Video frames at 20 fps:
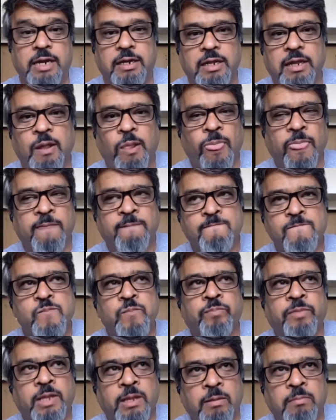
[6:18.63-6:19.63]
But there's a
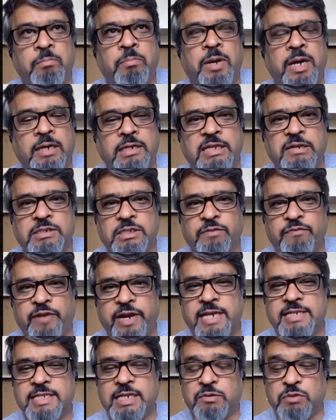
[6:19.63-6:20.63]
phrase that was taught to me,
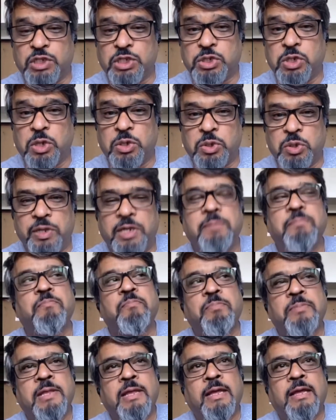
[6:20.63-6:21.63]
which
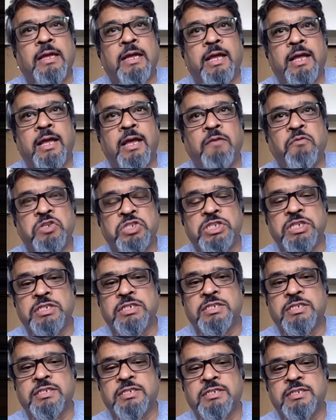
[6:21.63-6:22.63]
is
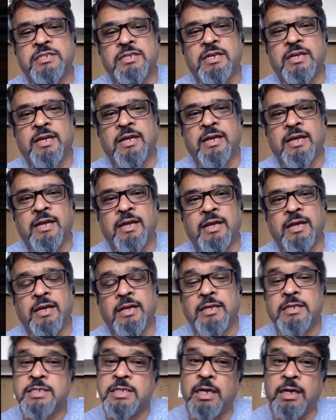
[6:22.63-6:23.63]
circuit complete
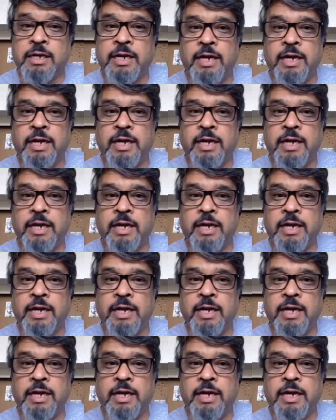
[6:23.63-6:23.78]
karo.